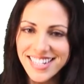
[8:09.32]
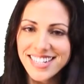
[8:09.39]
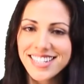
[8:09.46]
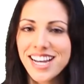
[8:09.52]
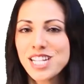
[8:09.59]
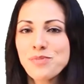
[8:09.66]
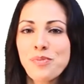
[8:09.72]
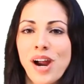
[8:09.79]

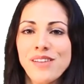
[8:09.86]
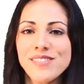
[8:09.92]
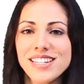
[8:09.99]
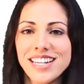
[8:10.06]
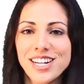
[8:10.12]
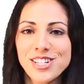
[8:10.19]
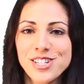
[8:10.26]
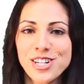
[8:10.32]
discuss
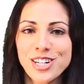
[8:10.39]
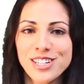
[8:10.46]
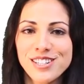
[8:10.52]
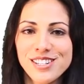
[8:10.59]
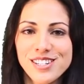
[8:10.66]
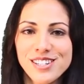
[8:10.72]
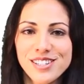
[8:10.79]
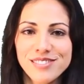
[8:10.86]
privacy
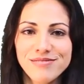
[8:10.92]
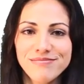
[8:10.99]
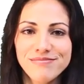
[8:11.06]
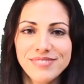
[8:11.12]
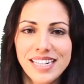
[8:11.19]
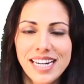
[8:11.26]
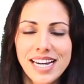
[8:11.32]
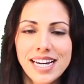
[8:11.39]
concerns.
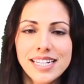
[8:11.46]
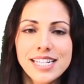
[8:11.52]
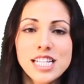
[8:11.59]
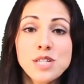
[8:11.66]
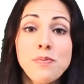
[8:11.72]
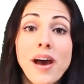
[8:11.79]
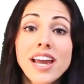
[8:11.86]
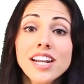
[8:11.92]

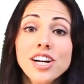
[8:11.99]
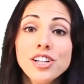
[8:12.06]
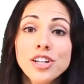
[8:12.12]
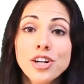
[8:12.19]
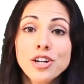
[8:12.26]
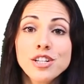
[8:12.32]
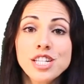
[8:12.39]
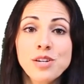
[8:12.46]
Despite
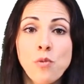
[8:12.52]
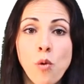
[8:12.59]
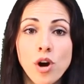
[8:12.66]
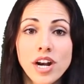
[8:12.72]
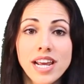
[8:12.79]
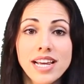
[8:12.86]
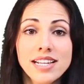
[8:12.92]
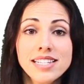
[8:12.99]
alerts and
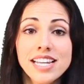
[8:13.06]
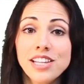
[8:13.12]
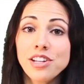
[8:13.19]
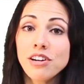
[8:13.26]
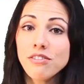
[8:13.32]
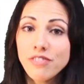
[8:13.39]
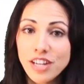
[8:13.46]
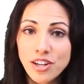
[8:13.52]
warnings in
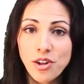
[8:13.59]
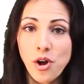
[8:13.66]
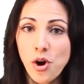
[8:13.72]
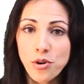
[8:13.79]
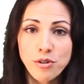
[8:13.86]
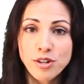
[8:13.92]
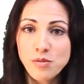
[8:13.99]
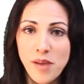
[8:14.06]
their vehicle
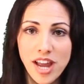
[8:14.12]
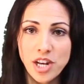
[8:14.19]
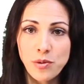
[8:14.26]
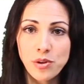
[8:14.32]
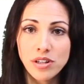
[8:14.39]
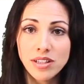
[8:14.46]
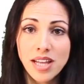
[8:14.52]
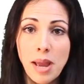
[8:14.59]
owner's
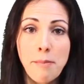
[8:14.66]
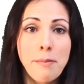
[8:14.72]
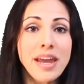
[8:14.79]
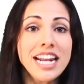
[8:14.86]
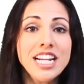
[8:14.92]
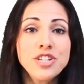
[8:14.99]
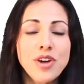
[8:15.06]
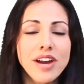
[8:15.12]
manual,
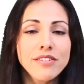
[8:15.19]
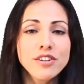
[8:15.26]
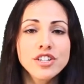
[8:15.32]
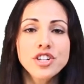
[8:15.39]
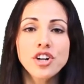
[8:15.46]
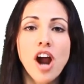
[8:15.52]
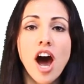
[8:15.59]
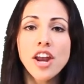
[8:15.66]
many drivers
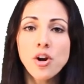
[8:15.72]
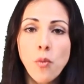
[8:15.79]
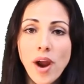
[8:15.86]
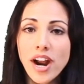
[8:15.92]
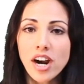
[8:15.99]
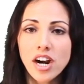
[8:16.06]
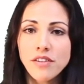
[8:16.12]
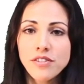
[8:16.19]
are
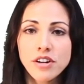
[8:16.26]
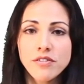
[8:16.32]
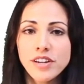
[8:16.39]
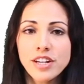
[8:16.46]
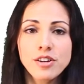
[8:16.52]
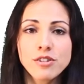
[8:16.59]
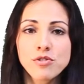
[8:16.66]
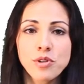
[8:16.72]
unaware of their
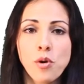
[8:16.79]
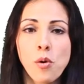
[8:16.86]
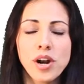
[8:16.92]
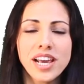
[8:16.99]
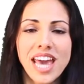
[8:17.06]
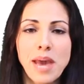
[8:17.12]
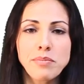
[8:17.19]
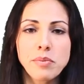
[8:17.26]
vehicle's
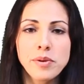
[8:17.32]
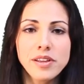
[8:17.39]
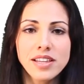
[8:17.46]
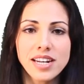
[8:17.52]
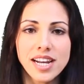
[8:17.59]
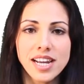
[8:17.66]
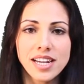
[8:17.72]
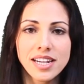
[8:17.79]
recording
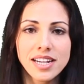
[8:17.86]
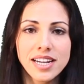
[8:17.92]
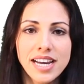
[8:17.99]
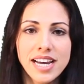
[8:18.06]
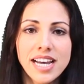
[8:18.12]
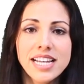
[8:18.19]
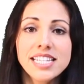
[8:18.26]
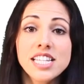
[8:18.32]
capability.
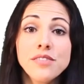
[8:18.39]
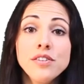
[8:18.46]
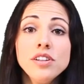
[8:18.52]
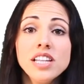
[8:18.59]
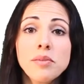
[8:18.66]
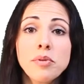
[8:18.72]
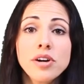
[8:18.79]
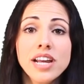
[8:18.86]
Civil
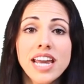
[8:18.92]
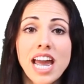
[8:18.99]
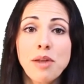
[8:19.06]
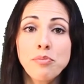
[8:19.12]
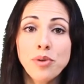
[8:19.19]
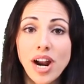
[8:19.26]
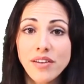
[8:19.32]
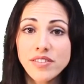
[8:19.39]
liberty
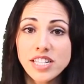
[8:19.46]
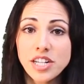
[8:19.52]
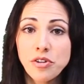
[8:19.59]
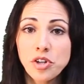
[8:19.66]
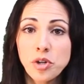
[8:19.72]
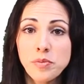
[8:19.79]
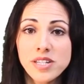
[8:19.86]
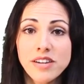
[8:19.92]
and privacy
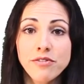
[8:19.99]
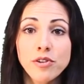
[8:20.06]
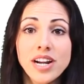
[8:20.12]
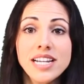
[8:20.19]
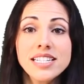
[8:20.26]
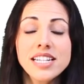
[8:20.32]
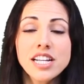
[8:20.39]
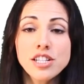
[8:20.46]
groups have
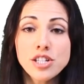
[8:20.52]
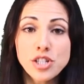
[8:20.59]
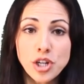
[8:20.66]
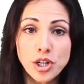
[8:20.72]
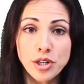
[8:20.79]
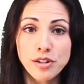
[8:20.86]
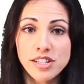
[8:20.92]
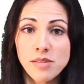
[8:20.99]
raised
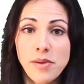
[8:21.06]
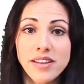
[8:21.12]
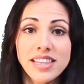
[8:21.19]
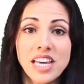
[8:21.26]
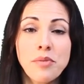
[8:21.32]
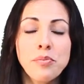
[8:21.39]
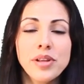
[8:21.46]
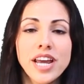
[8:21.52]
concerns about
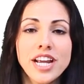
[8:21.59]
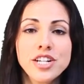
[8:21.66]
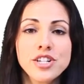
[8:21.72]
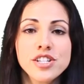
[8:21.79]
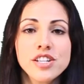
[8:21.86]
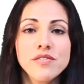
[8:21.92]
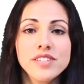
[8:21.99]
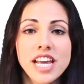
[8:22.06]
the
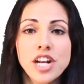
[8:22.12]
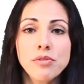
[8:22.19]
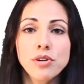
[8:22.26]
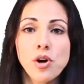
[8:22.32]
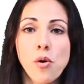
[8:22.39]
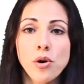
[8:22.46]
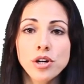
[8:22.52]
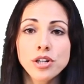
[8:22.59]
implications of data
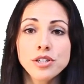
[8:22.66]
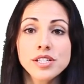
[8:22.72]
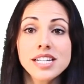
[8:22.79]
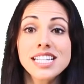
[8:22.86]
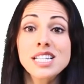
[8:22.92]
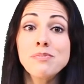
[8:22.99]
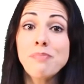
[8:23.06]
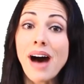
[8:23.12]
recorders
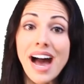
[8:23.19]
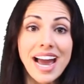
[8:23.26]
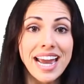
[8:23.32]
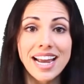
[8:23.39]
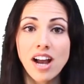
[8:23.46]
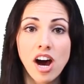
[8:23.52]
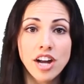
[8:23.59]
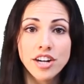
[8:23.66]

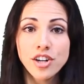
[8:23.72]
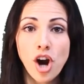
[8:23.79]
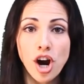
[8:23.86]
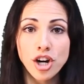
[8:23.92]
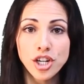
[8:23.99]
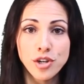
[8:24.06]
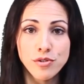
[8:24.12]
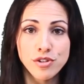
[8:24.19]
spying on
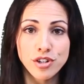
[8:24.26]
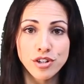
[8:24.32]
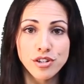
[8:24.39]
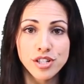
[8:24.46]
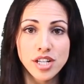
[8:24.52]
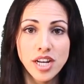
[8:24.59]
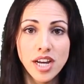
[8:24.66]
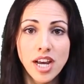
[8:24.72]
car
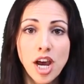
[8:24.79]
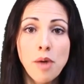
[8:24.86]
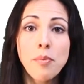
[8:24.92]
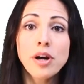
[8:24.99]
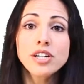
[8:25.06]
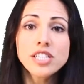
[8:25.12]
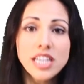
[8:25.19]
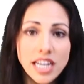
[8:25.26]
users,
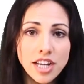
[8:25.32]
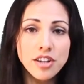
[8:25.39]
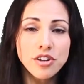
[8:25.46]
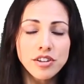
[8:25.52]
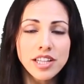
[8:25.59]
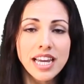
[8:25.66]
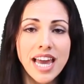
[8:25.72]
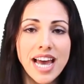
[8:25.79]

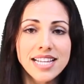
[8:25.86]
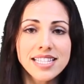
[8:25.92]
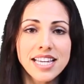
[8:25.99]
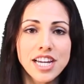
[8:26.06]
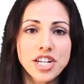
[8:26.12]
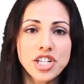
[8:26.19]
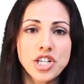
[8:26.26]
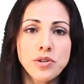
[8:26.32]
particularly as the
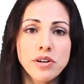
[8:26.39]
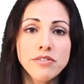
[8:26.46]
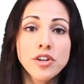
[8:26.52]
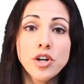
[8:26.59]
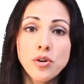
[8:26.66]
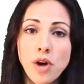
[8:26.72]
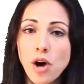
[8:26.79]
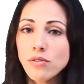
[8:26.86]
issue of
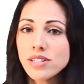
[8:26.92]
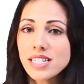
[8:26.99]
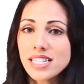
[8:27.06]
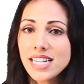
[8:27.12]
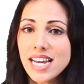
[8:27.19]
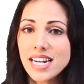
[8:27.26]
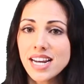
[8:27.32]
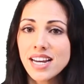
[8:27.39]
who owns the
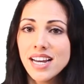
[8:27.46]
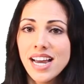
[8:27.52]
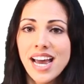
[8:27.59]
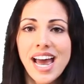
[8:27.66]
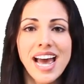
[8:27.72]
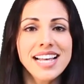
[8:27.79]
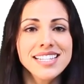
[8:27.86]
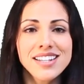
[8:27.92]
data
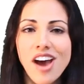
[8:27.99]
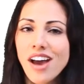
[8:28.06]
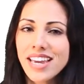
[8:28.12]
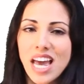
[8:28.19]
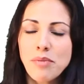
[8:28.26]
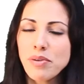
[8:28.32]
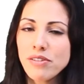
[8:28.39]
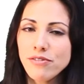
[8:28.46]
has not
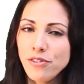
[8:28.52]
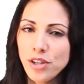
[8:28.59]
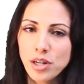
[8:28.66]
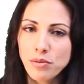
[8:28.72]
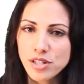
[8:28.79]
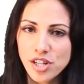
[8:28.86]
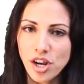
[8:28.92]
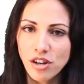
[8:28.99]
yet been fully
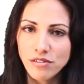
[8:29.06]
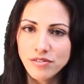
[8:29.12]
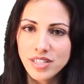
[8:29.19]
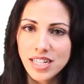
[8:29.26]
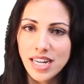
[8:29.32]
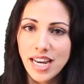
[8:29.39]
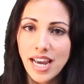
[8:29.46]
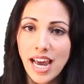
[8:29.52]
resolved.
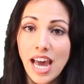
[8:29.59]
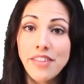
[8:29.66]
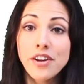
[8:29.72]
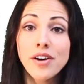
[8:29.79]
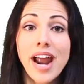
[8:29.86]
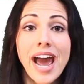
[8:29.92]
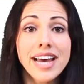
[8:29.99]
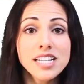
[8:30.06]
And
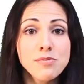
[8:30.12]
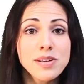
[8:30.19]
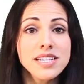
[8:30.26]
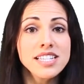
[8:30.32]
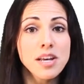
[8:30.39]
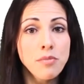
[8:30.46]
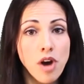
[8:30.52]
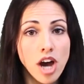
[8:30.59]
there has been
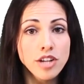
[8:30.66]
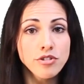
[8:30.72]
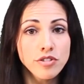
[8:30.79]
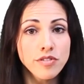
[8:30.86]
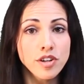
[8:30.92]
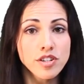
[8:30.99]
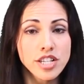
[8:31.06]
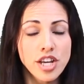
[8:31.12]
some
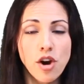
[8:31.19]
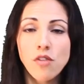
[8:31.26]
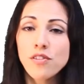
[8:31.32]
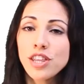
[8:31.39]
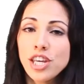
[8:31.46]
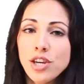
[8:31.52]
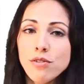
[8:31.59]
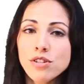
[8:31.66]
controversy over
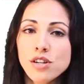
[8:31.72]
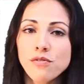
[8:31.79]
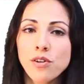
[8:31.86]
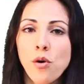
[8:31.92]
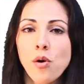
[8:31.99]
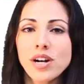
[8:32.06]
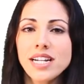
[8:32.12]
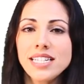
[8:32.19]
the use of
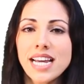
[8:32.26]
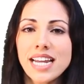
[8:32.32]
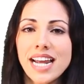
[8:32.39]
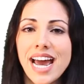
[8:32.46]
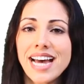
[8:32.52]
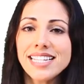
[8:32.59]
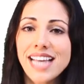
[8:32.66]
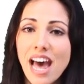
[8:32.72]
recorded
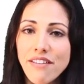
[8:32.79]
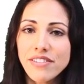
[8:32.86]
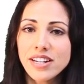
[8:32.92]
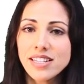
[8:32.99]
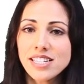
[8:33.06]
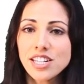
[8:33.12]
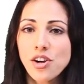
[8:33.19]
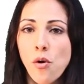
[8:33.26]
data as
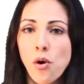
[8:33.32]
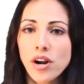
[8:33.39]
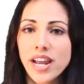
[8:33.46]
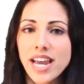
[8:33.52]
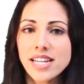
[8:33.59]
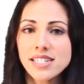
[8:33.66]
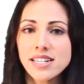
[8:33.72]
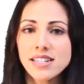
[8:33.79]
evidence in court
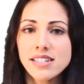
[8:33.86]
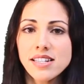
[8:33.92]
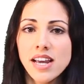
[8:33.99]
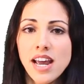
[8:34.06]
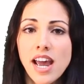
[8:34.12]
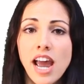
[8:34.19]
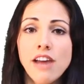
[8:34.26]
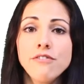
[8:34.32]
cases
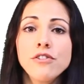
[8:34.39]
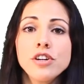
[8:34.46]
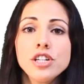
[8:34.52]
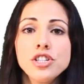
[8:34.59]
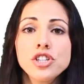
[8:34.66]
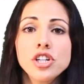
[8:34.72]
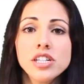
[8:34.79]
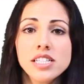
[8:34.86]
and for
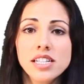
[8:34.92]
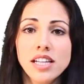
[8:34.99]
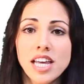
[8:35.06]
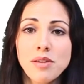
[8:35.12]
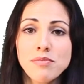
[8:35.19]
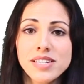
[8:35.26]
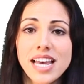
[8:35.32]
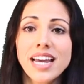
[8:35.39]
insurance
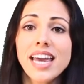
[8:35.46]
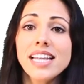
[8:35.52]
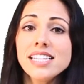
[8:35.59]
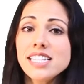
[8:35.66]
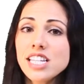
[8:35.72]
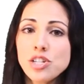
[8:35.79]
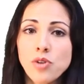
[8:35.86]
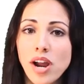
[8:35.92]
claims
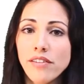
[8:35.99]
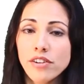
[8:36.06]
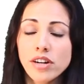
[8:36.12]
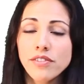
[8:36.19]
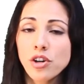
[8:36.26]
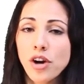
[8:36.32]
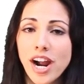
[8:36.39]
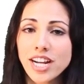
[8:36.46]
against the driver of
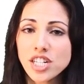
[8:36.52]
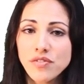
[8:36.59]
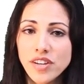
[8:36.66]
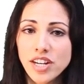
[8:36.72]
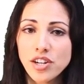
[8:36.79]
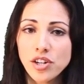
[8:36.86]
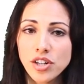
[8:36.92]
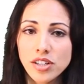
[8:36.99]
a crashed
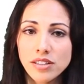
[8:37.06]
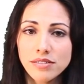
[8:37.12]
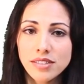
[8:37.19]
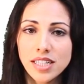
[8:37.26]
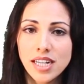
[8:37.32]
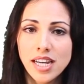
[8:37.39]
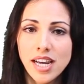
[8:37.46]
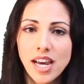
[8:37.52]
vehicle.
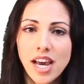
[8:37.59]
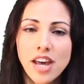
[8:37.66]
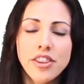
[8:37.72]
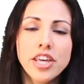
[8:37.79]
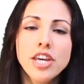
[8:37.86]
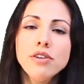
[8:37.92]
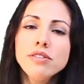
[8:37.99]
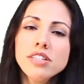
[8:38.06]

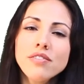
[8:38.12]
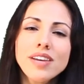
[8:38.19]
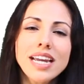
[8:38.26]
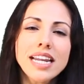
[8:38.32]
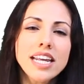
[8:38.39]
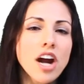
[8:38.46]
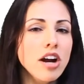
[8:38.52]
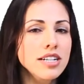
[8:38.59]
The use of
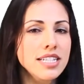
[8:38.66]
EDR